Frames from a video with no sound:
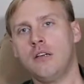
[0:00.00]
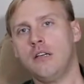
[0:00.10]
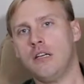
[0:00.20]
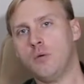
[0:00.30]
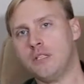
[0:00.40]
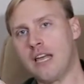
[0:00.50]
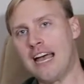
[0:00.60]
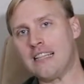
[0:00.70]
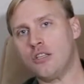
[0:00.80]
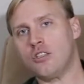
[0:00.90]
It was
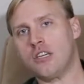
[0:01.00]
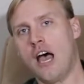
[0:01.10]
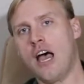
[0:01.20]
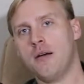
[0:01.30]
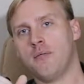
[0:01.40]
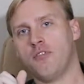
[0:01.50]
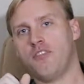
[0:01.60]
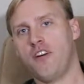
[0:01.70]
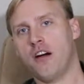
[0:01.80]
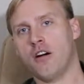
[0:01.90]
at this time
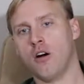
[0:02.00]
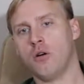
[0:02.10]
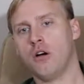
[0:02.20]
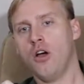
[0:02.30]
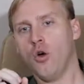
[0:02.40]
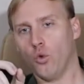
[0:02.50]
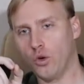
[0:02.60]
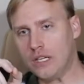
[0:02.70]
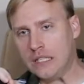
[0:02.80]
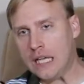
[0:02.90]
Pharaoh,
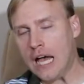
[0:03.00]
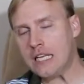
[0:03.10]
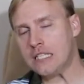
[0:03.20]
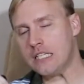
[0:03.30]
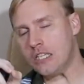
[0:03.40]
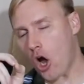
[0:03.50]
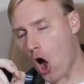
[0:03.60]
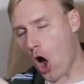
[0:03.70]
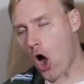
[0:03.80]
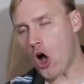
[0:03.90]
realizing
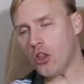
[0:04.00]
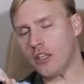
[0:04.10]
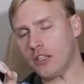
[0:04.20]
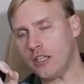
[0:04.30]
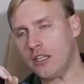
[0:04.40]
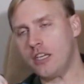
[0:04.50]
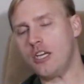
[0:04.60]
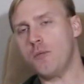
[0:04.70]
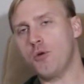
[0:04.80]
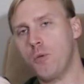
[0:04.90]
all that the
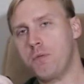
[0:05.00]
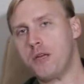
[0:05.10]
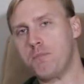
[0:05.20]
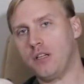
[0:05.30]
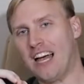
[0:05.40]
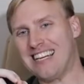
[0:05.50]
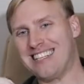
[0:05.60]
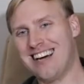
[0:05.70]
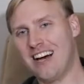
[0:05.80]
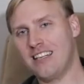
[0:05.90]
Hebrew people
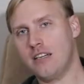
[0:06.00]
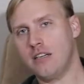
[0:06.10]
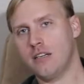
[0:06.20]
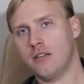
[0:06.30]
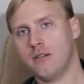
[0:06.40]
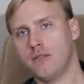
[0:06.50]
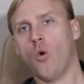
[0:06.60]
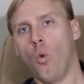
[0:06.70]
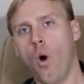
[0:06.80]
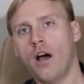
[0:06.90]
had done,
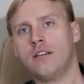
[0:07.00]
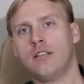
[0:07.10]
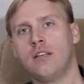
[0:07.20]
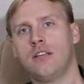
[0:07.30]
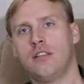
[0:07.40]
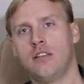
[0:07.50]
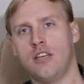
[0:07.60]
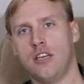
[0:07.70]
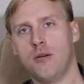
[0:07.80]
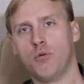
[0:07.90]
wanted the
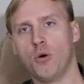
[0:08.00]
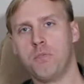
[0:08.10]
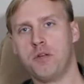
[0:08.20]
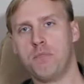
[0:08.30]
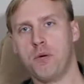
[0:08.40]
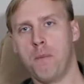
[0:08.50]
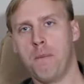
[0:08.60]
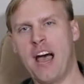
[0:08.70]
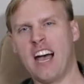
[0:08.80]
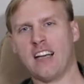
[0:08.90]
Hebrew people
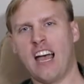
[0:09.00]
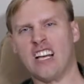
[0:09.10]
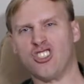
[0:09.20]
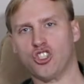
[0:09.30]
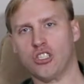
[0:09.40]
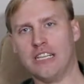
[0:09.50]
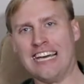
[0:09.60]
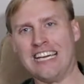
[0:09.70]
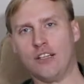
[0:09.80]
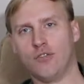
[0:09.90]
back as
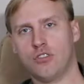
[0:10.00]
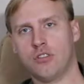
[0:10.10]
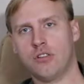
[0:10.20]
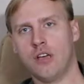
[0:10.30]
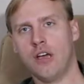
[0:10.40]
slaves.